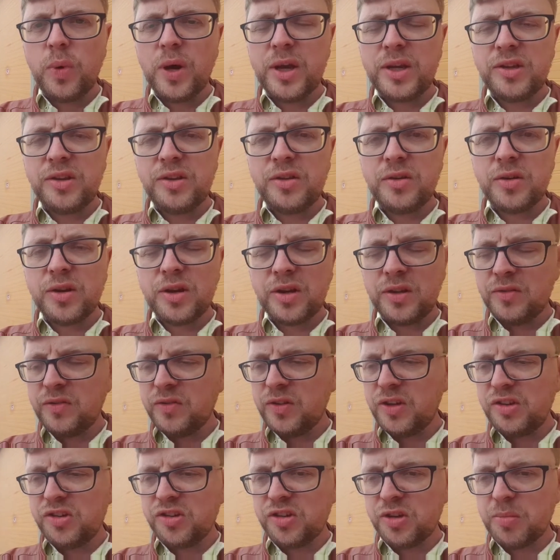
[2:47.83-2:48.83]
When you
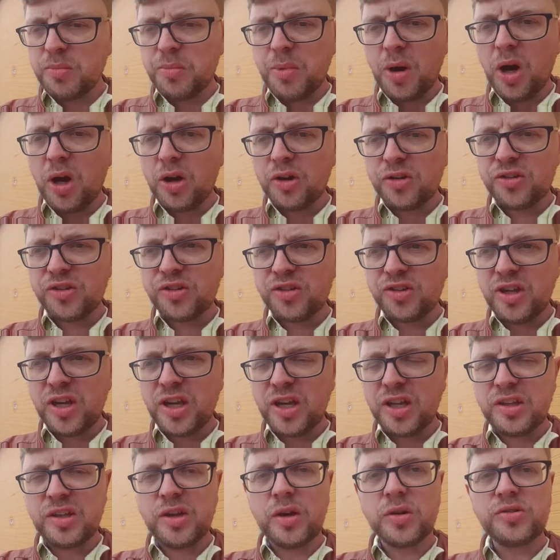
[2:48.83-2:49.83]
convince your boss,
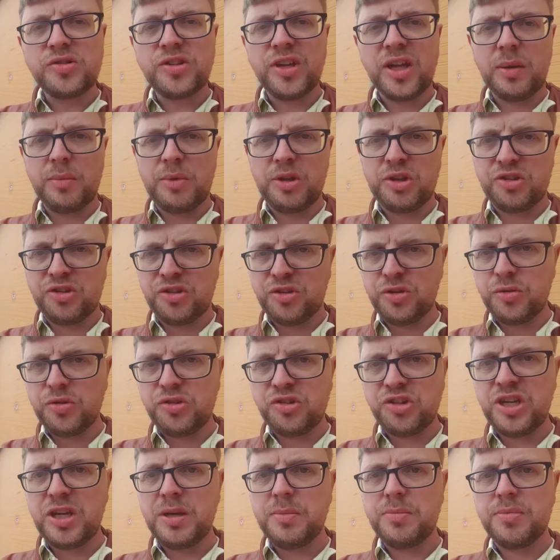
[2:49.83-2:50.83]
don't tell him it's too
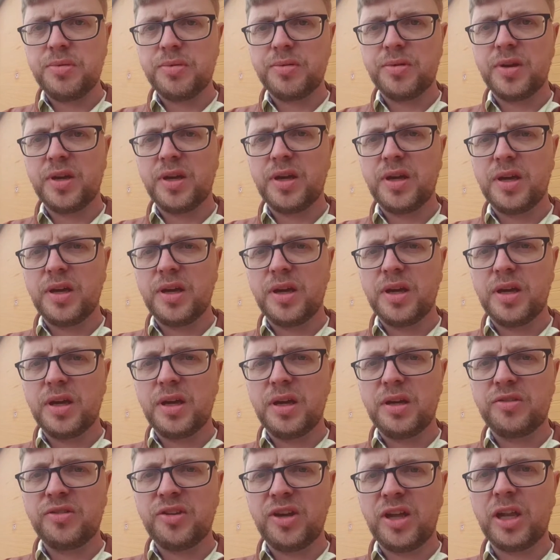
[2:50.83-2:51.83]
cheap.
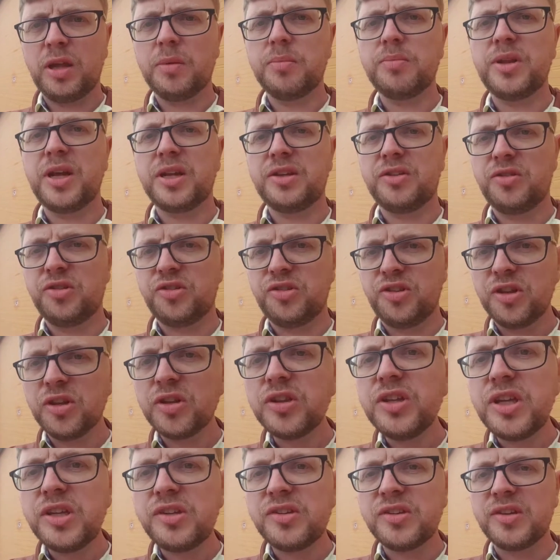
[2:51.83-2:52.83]
Tell him that you
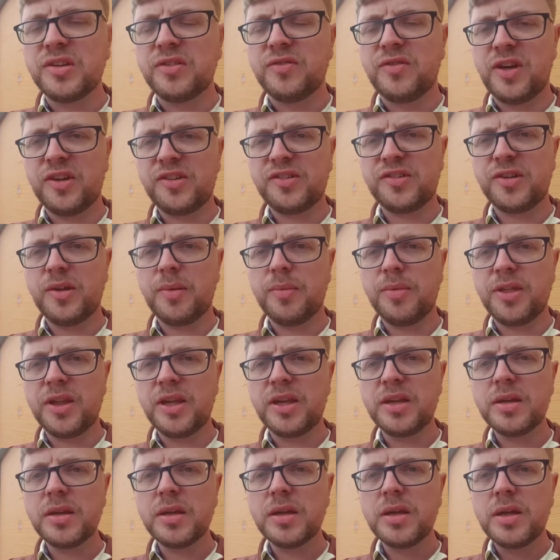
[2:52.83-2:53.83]
still need to invest
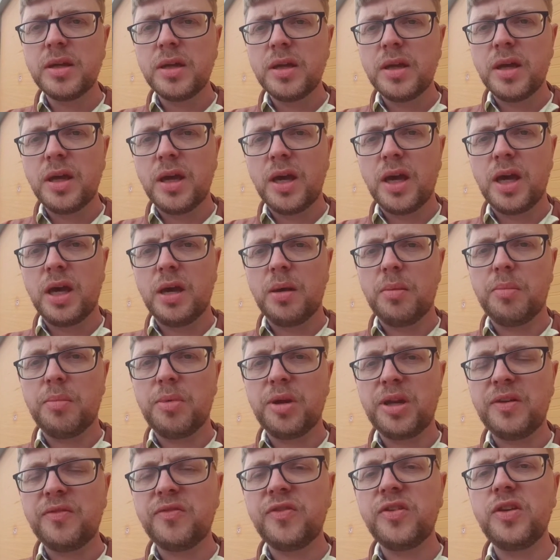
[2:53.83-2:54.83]
something.
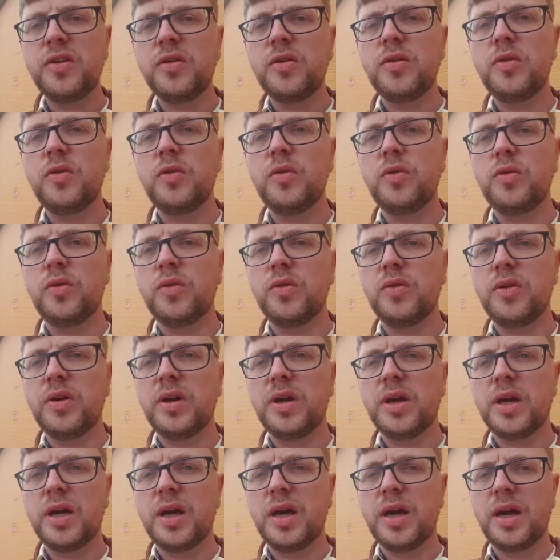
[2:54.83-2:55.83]
But if you
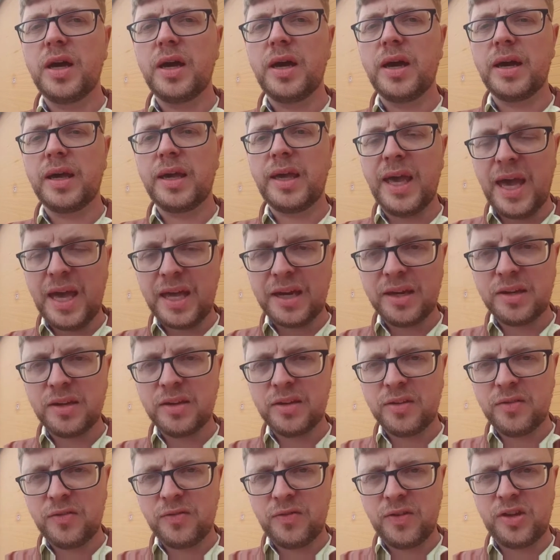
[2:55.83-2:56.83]
can
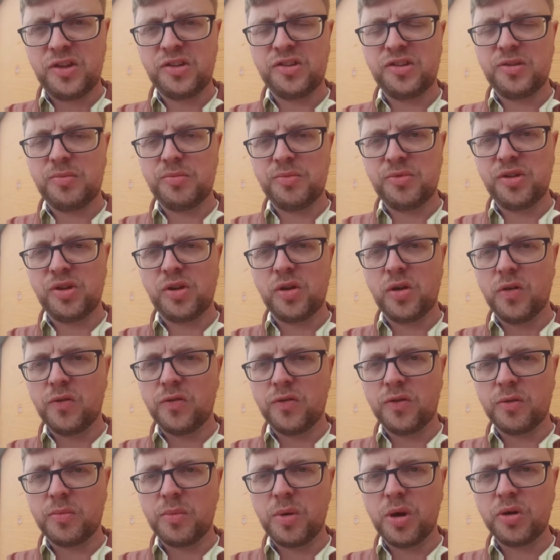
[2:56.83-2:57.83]
convince him to
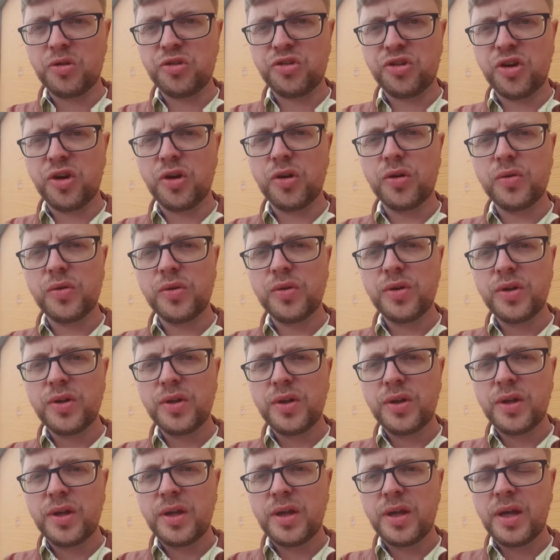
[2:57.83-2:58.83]
go for Mojo,
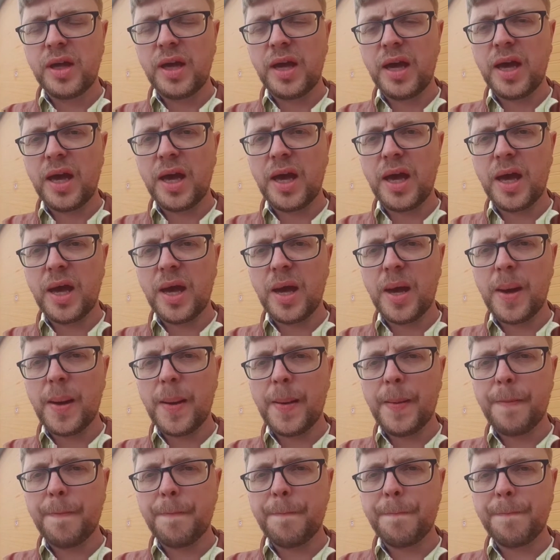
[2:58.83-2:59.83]

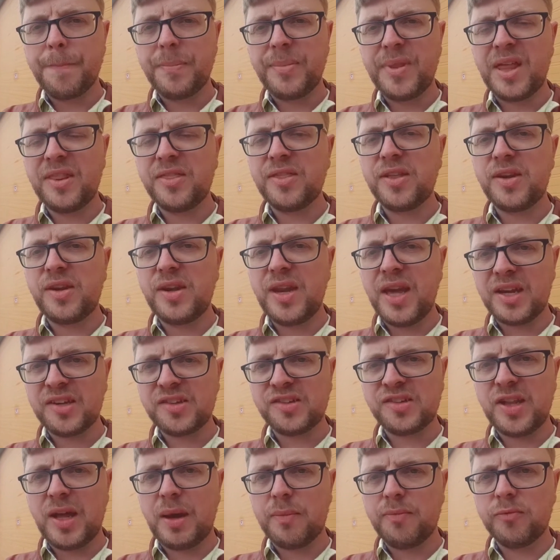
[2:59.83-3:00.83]
then the
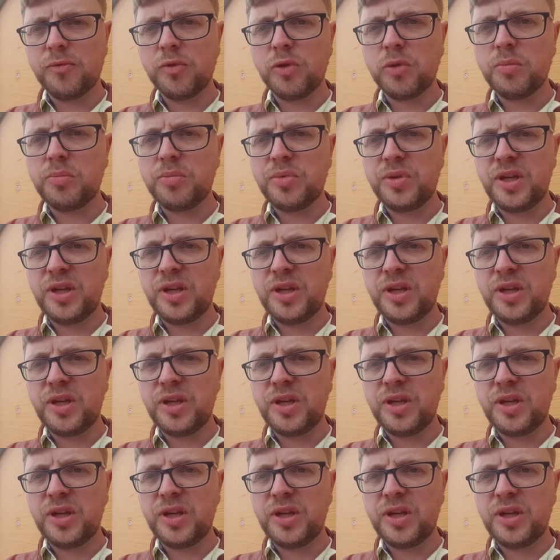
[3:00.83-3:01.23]
next step will